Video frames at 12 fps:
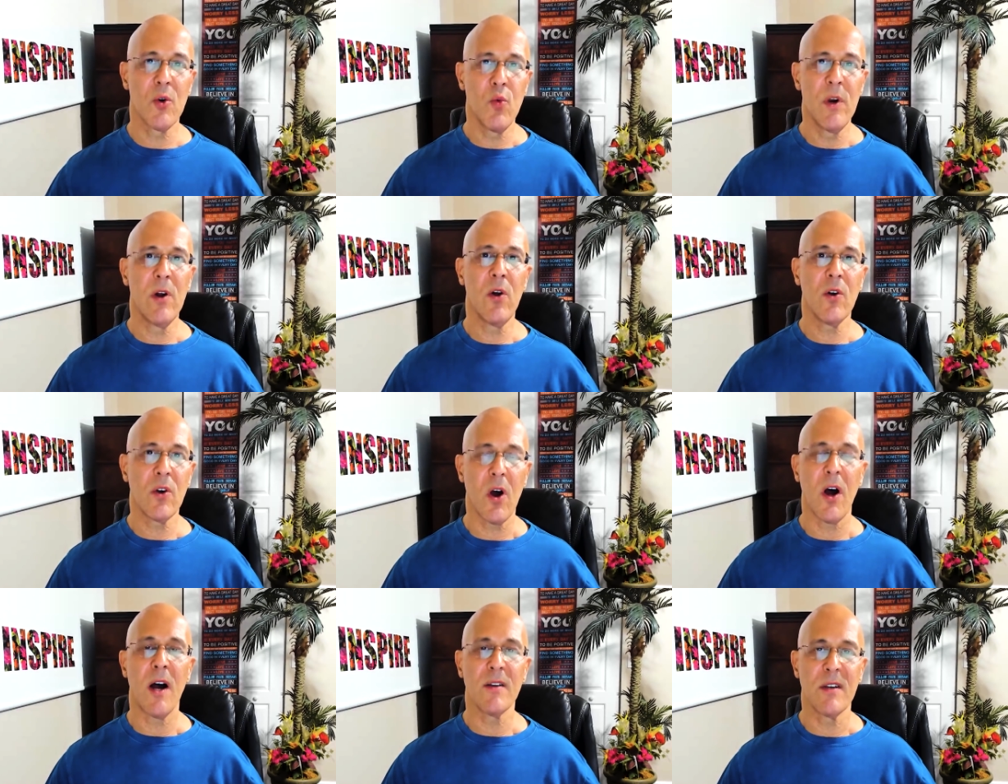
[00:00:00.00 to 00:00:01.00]
will
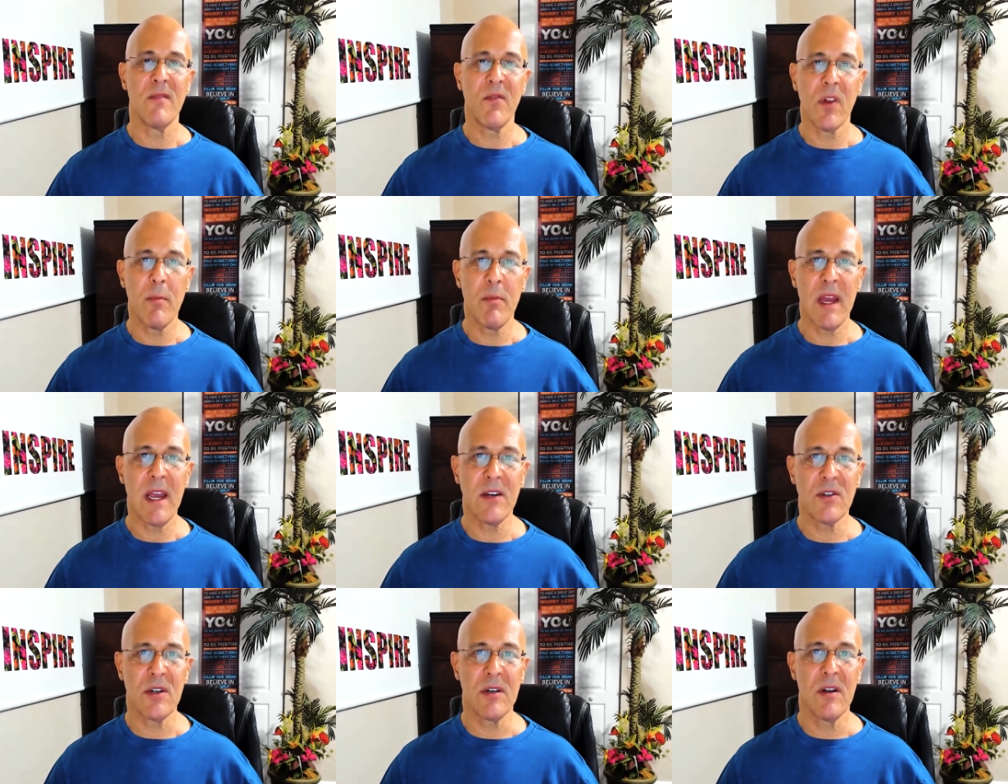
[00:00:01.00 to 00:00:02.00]
cause
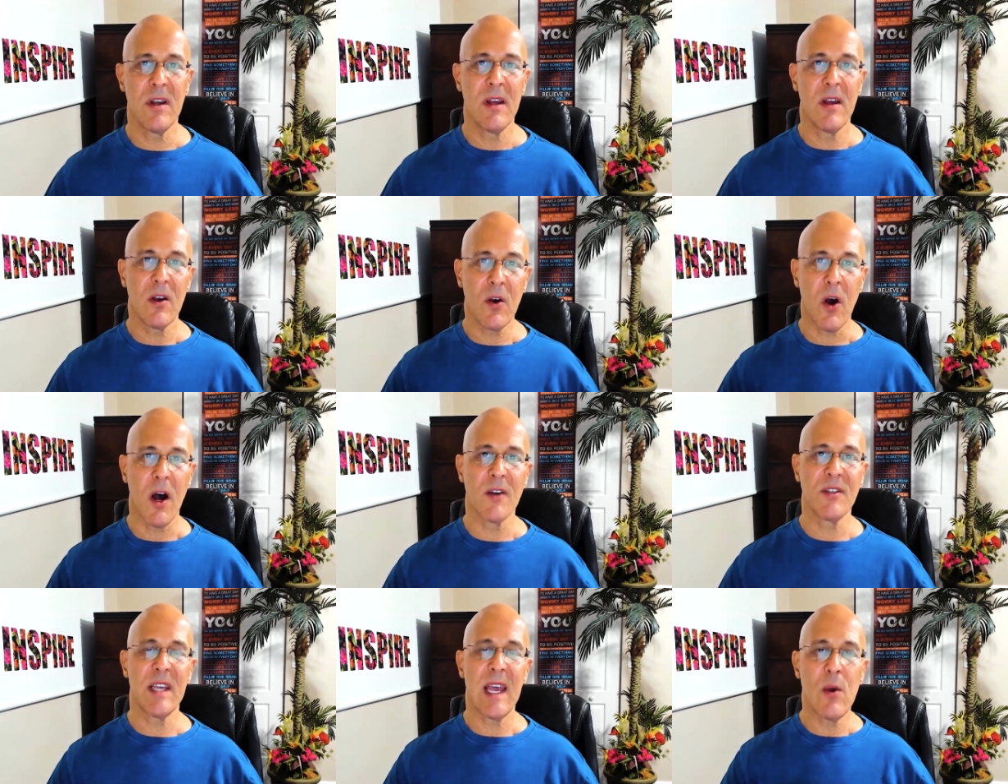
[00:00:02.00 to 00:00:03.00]
inflammation,
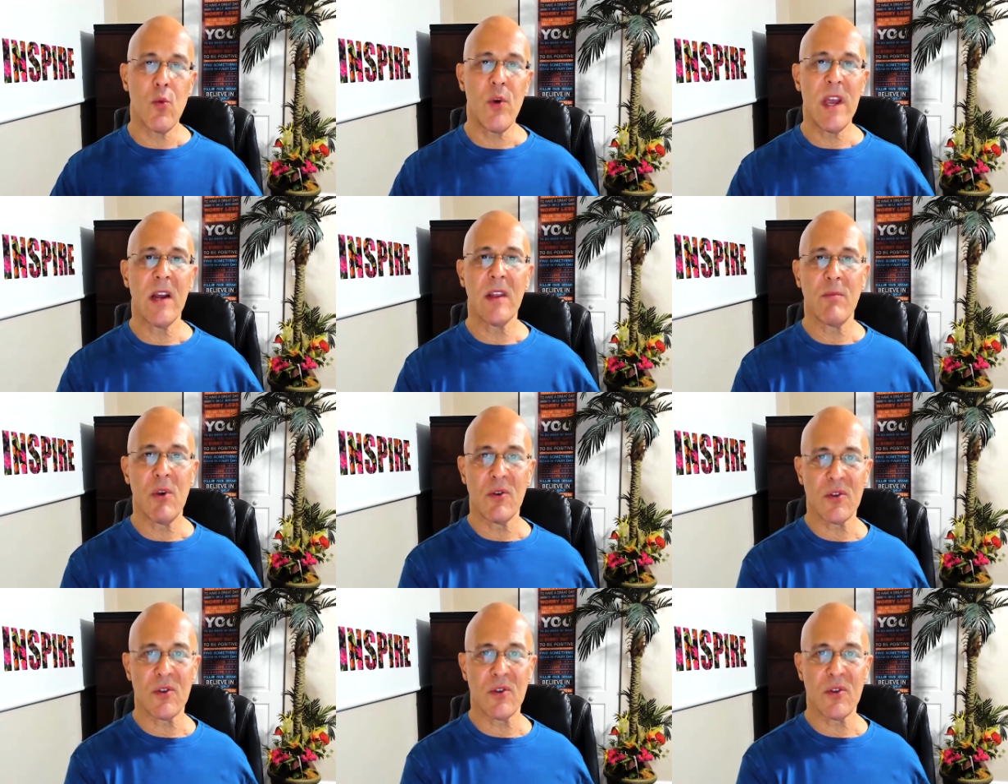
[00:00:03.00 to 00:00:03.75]
causing a weakened immune